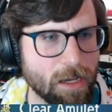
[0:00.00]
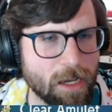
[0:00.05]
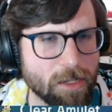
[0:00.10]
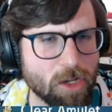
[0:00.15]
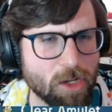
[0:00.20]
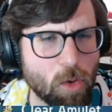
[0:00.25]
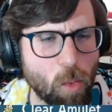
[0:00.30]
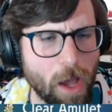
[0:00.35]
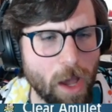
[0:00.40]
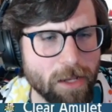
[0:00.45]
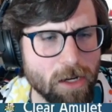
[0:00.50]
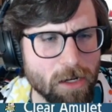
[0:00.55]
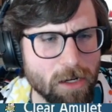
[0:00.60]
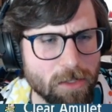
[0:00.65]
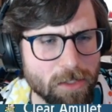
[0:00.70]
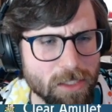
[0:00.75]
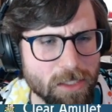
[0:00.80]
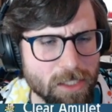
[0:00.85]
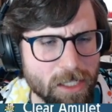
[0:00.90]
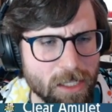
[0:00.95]
No Wide Guard on
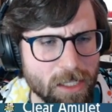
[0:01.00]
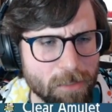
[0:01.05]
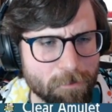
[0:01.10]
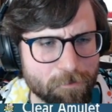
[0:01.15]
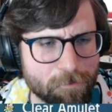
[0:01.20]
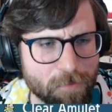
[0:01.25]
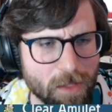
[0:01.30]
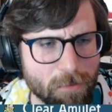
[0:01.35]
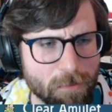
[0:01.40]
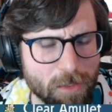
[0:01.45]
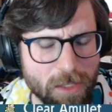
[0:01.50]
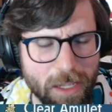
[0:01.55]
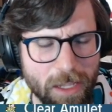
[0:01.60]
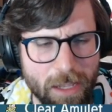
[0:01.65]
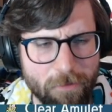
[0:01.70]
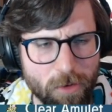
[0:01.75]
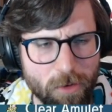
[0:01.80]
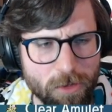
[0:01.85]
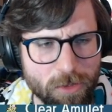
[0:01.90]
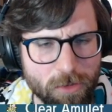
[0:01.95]
this team, but they
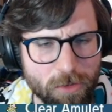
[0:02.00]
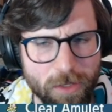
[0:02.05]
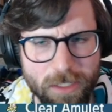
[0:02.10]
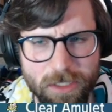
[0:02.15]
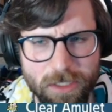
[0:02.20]
have Earthquake,